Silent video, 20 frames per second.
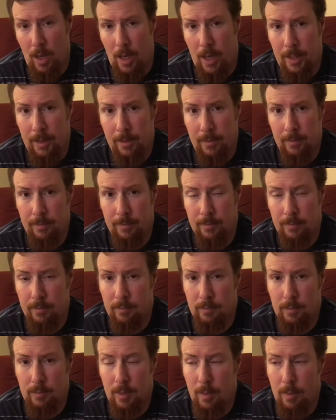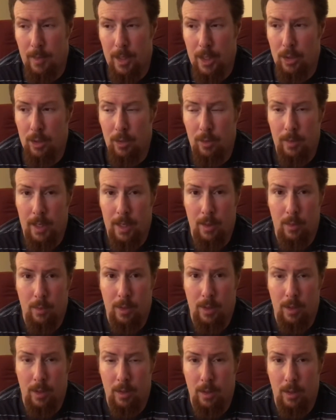rye mixed around
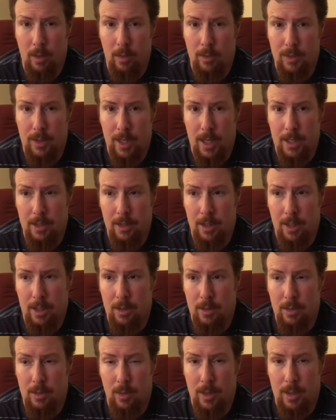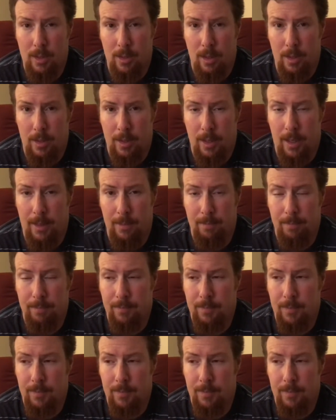with a little zesty twist on top.